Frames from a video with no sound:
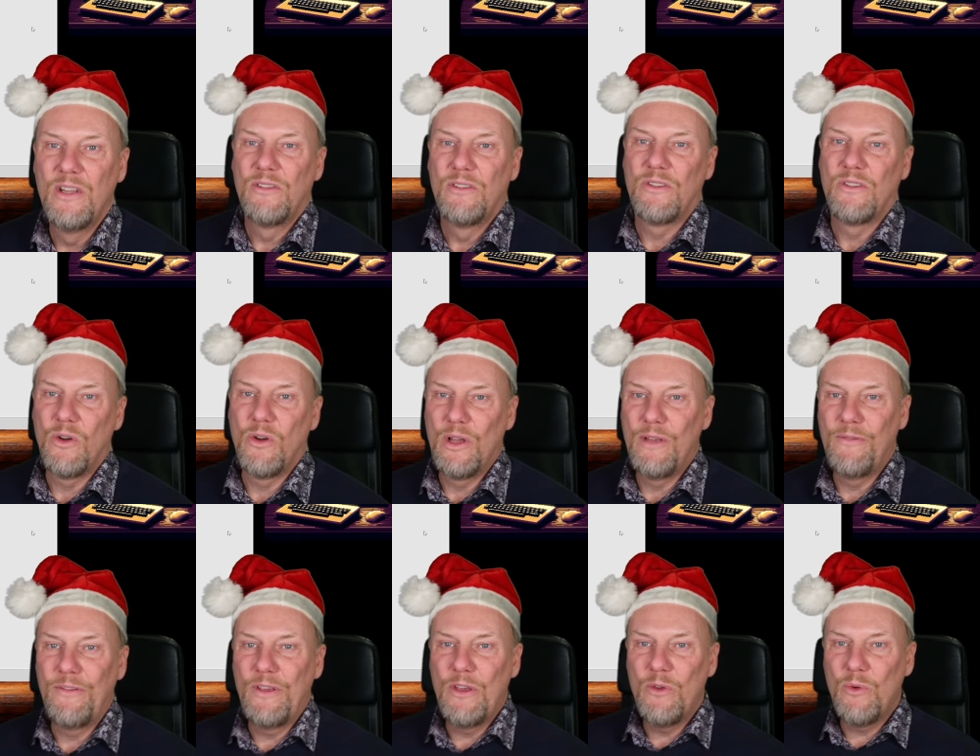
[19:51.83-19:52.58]
So
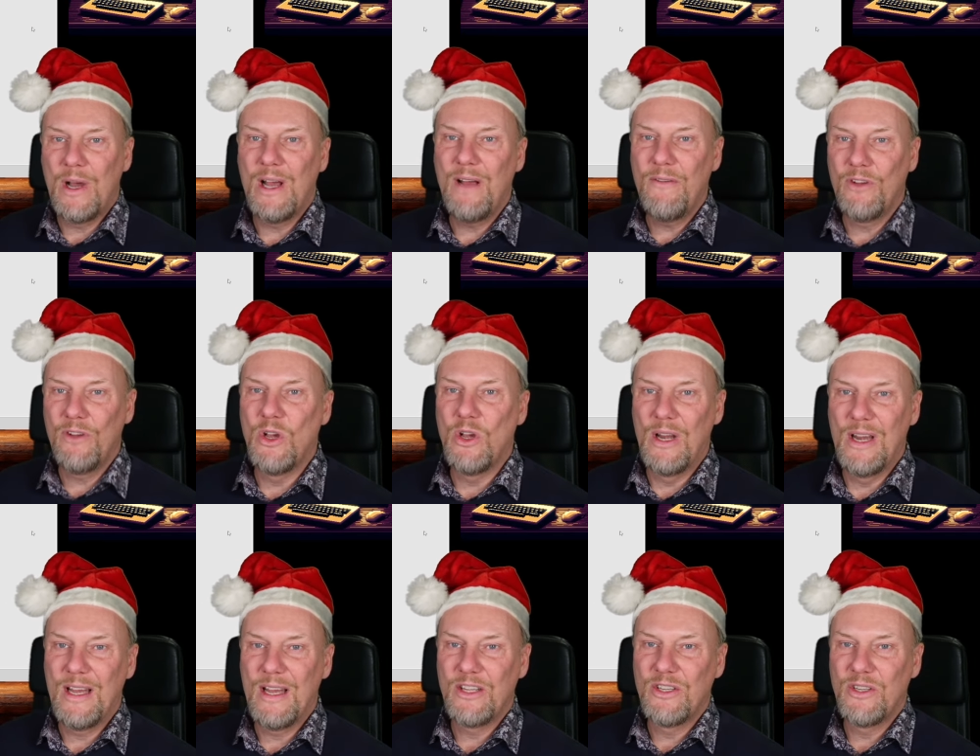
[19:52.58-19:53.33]
if you have a
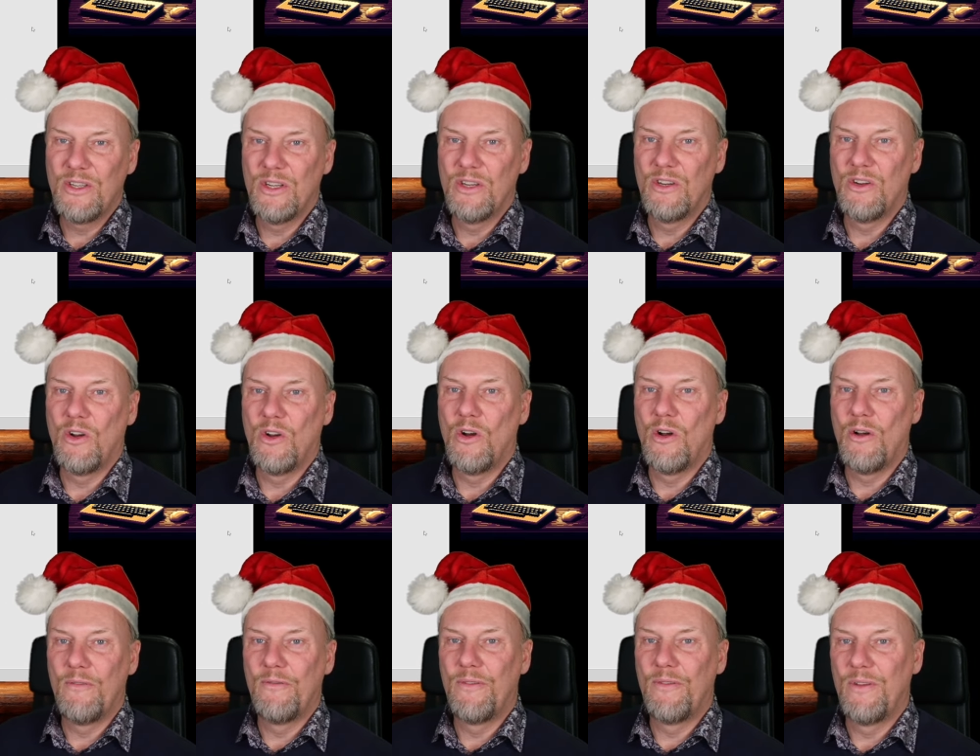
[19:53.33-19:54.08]
collection
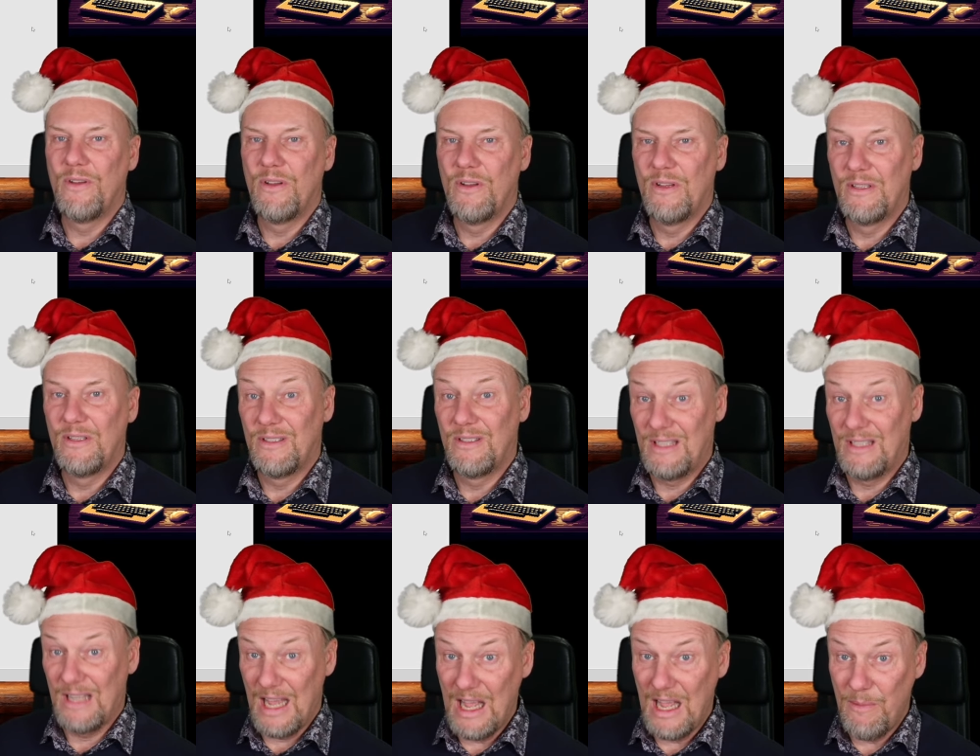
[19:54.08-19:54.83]
of
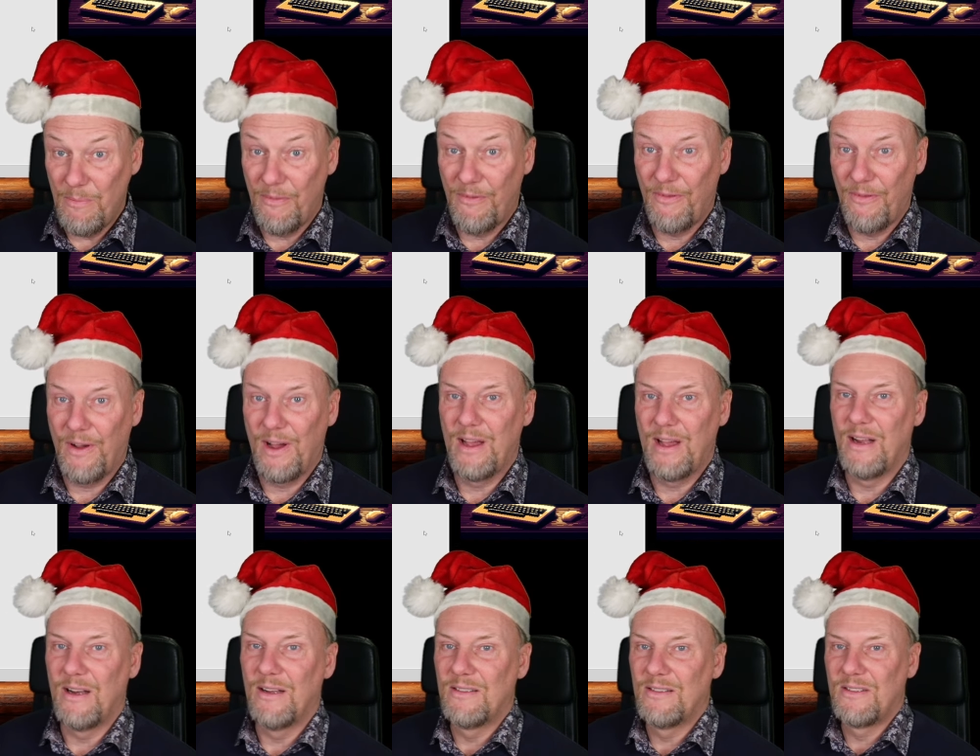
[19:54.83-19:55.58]
tape
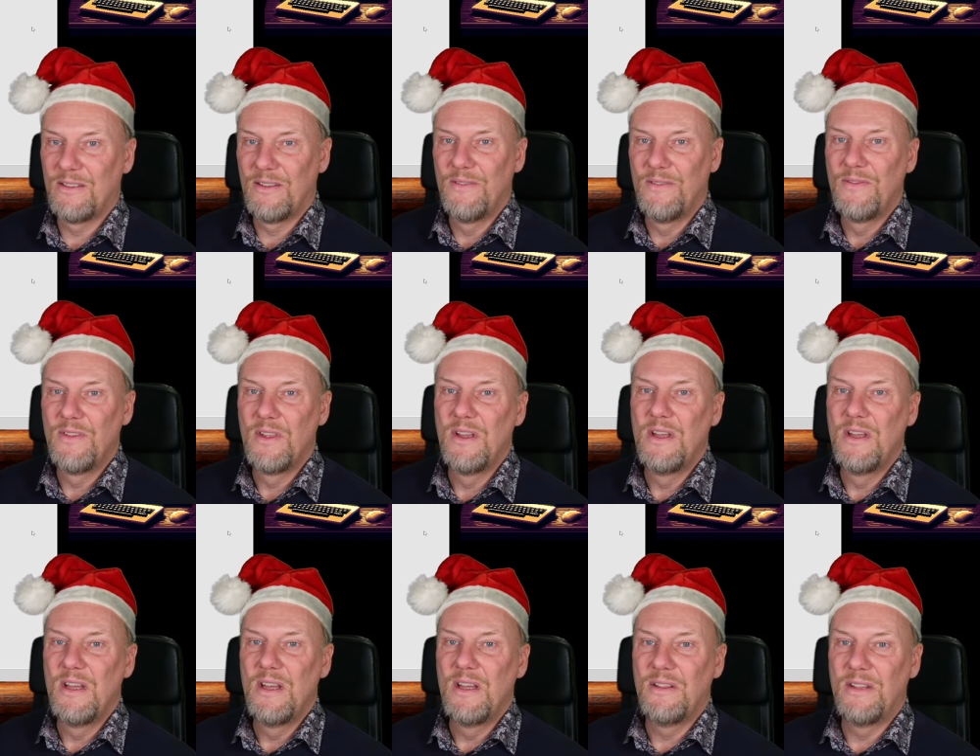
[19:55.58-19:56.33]
files,
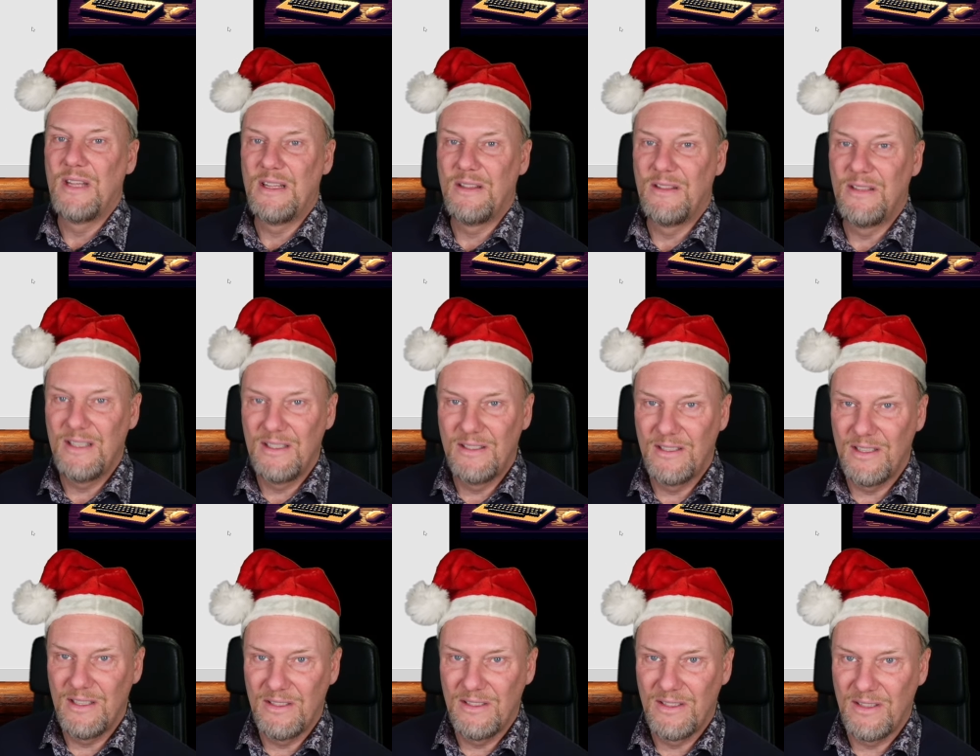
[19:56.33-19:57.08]
then
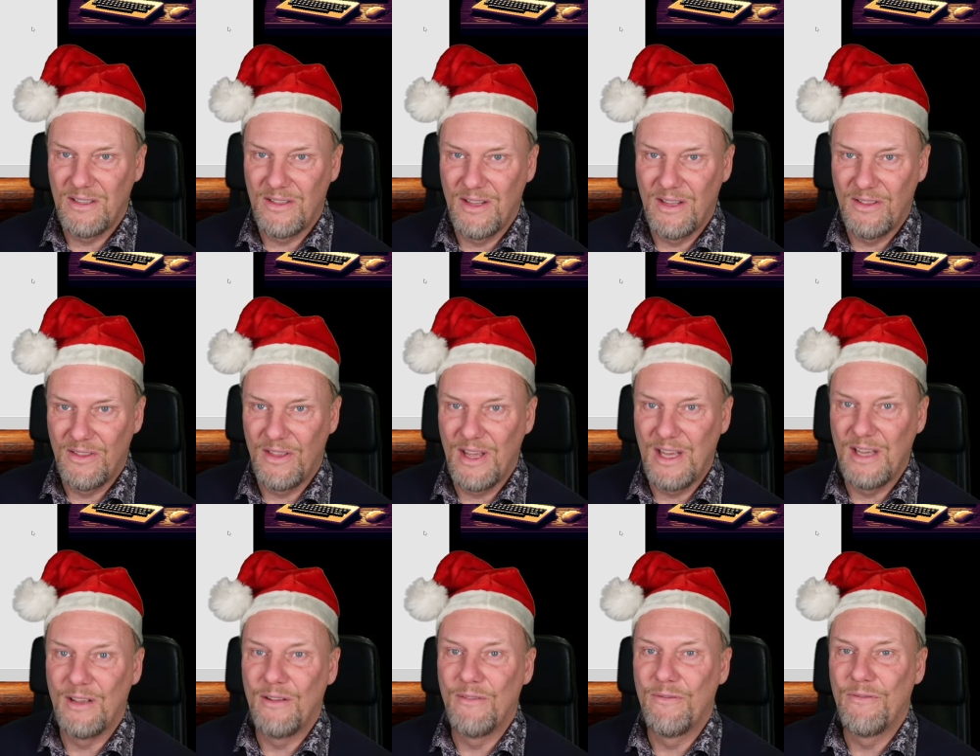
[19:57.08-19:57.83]
this is the
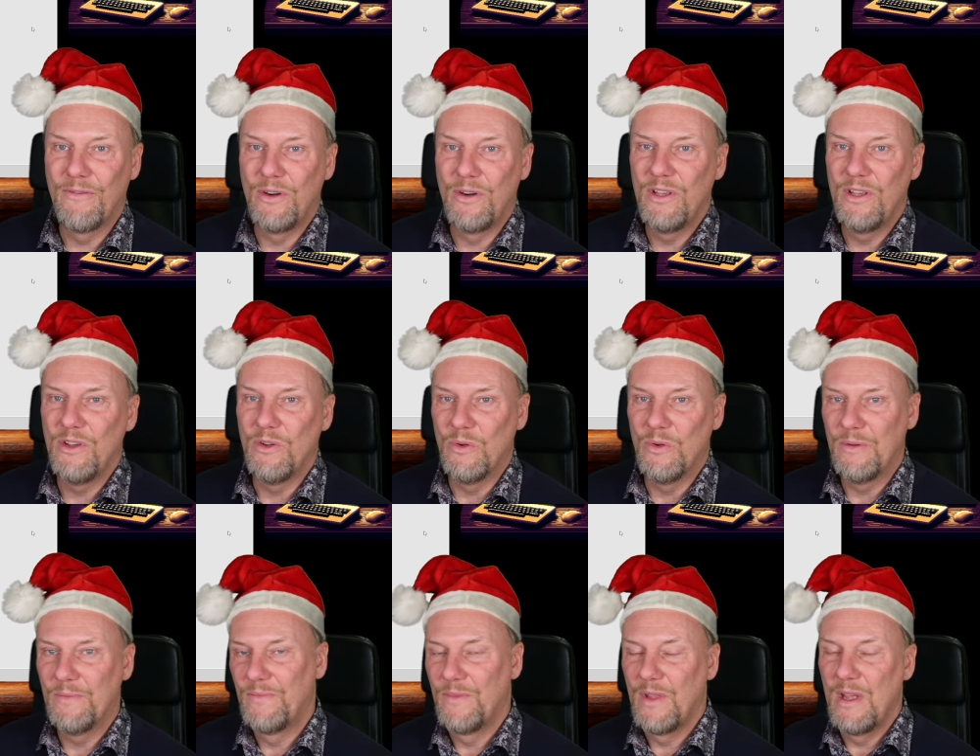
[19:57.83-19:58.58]
thing for you.